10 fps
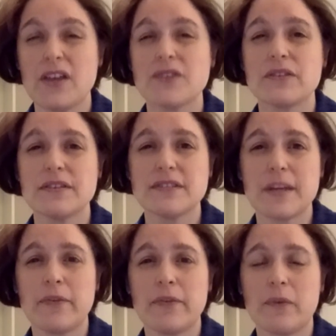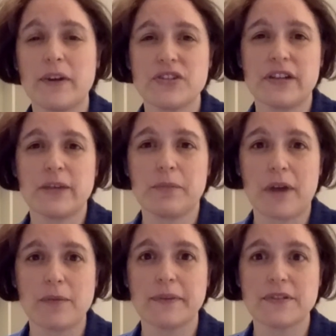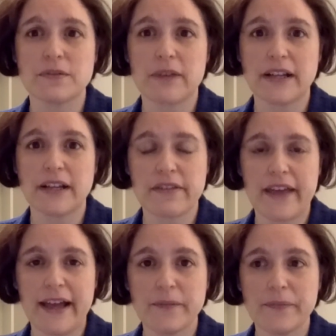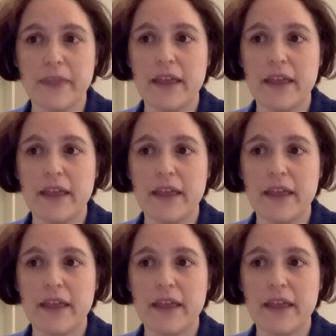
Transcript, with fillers: So this type of question I would probably direct to that.